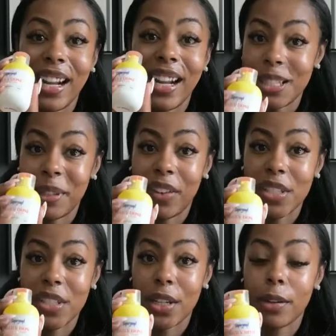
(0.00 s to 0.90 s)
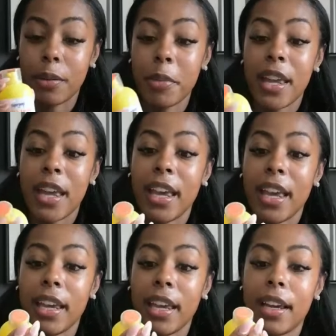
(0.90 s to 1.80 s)
and SPF serum.
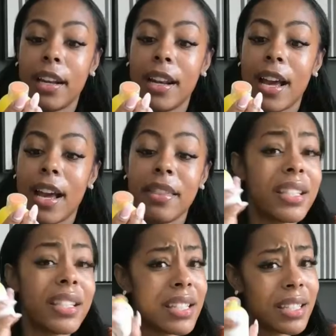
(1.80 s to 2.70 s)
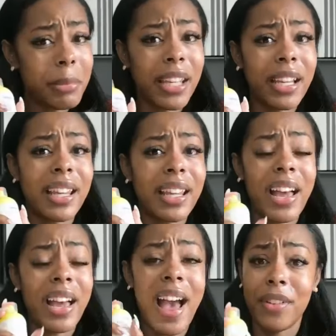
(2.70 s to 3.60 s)
And this is something
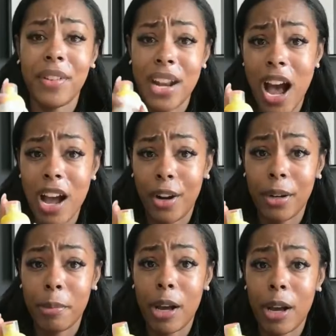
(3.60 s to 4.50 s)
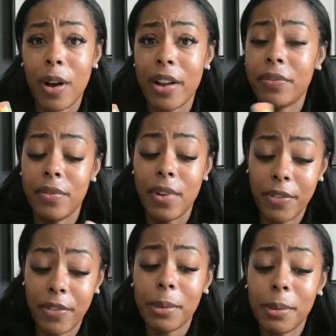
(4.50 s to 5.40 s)
that I have not heard about. I've,
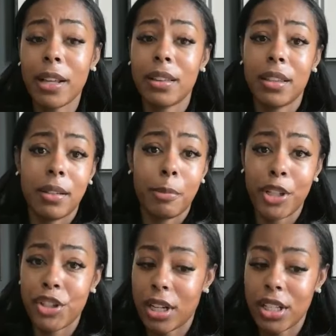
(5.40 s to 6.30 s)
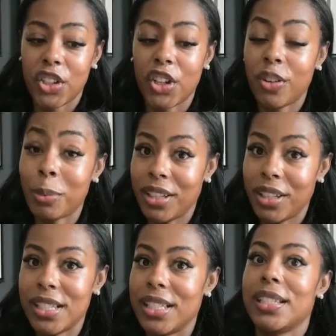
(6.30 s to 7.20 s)
I've heard about the moisturizer, heard
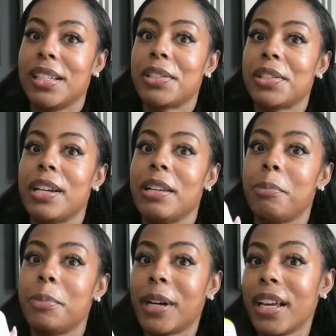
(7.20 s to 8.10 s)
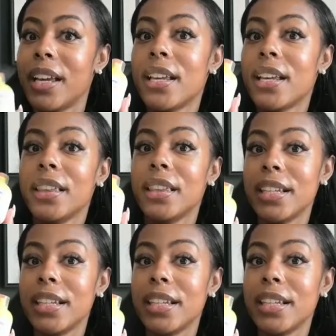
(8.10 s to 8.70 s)
about the unseen sunscreen, but